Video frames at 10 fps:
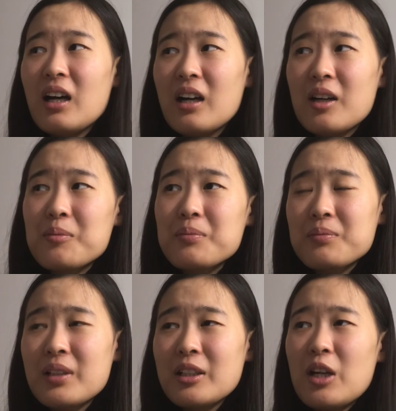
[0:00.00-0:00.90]

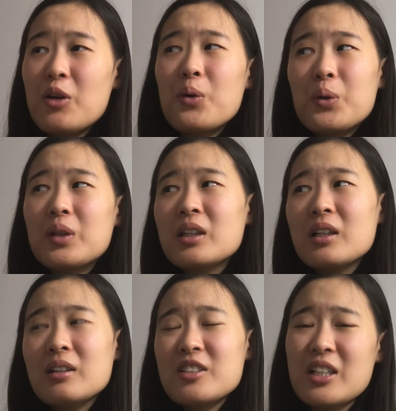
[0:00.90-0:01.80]
I
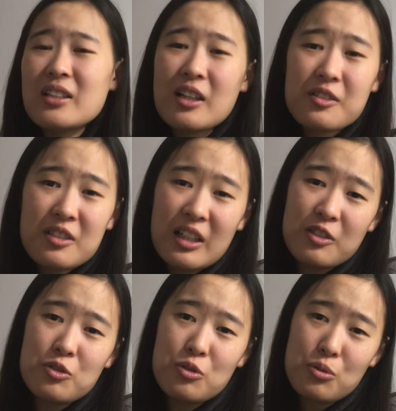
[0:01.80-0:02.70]
know GI docs like
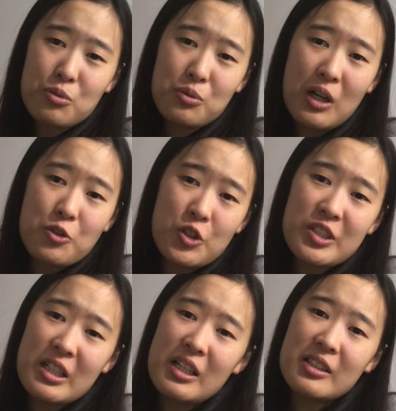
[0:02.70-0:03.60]
to do
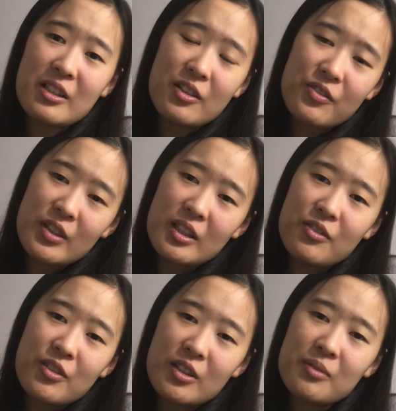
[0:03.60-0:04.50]
ultrasound of the
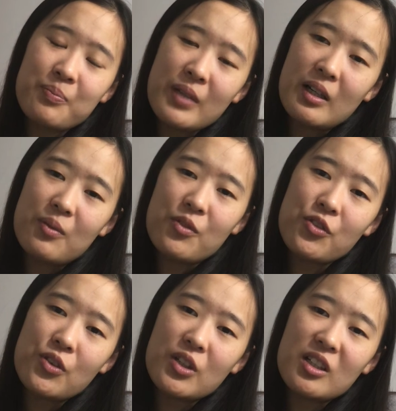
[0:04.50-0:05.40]
liver
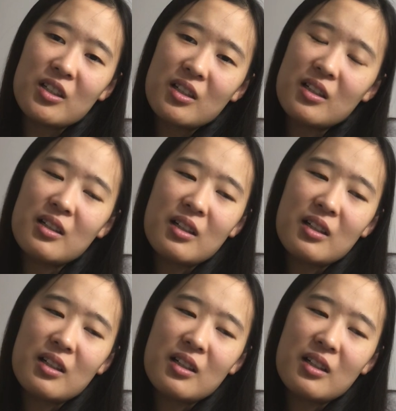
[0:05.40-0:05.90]
for